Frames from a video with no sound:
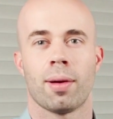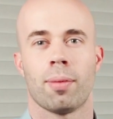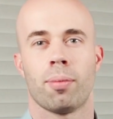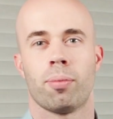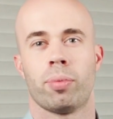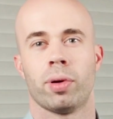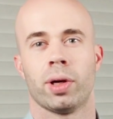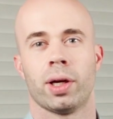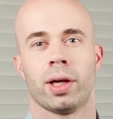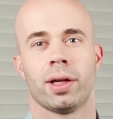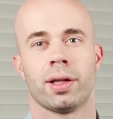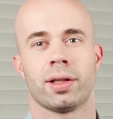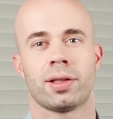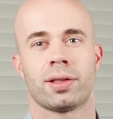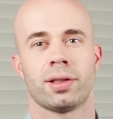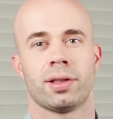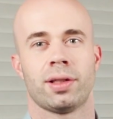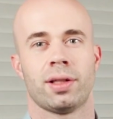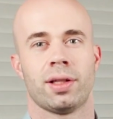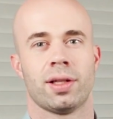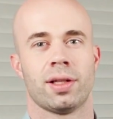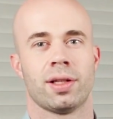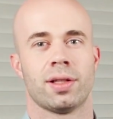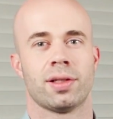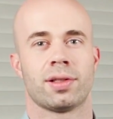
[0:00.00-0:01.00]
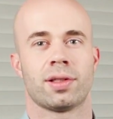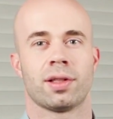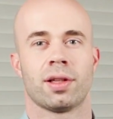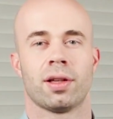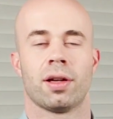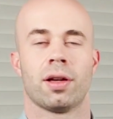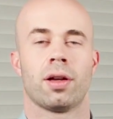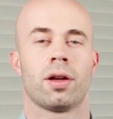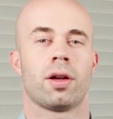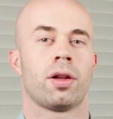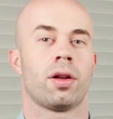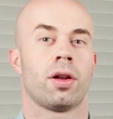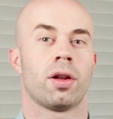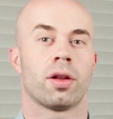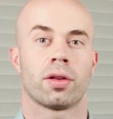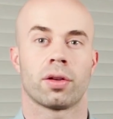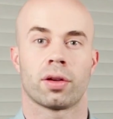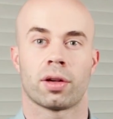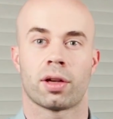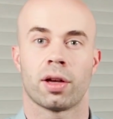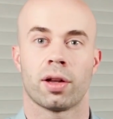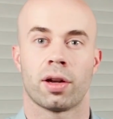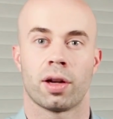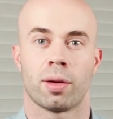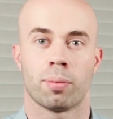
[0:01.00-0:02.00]
but is another
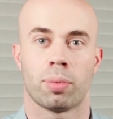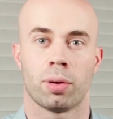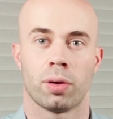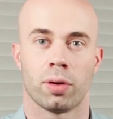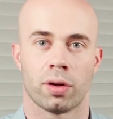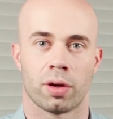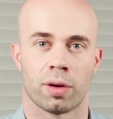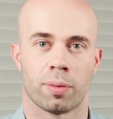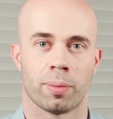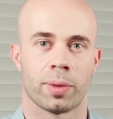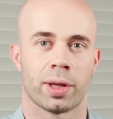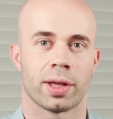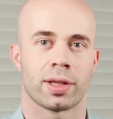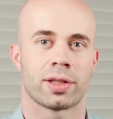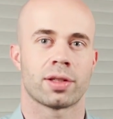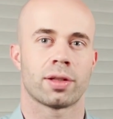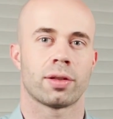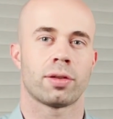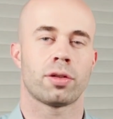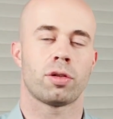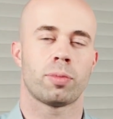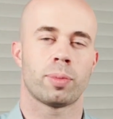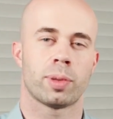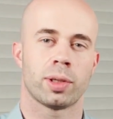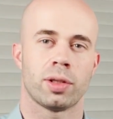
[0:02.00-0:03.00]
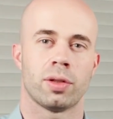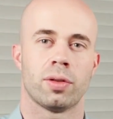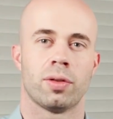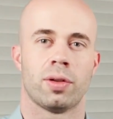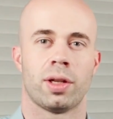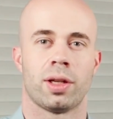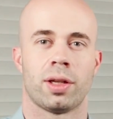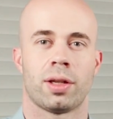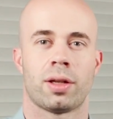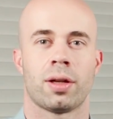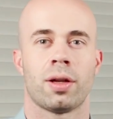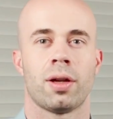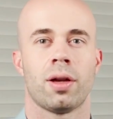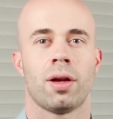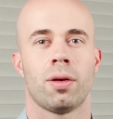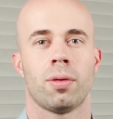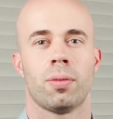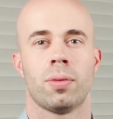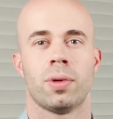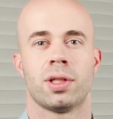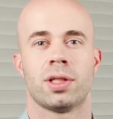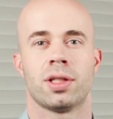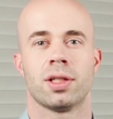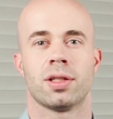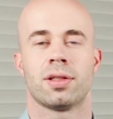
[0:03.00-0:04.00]
cutting polearm that's a little bit unique,
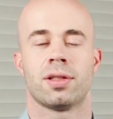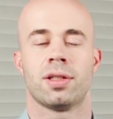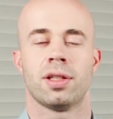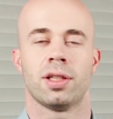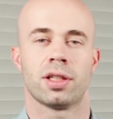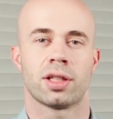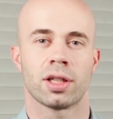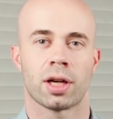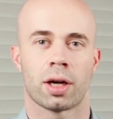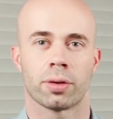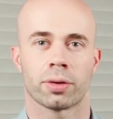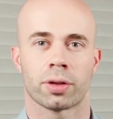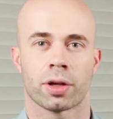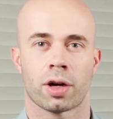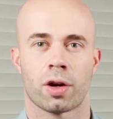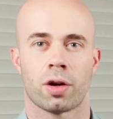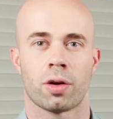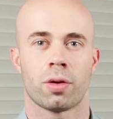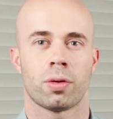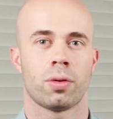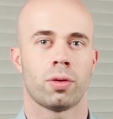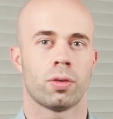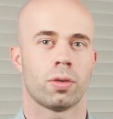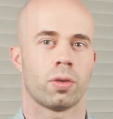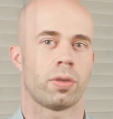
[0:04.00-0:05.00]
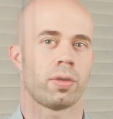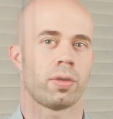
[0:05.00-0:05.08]
which is the zhao dao, or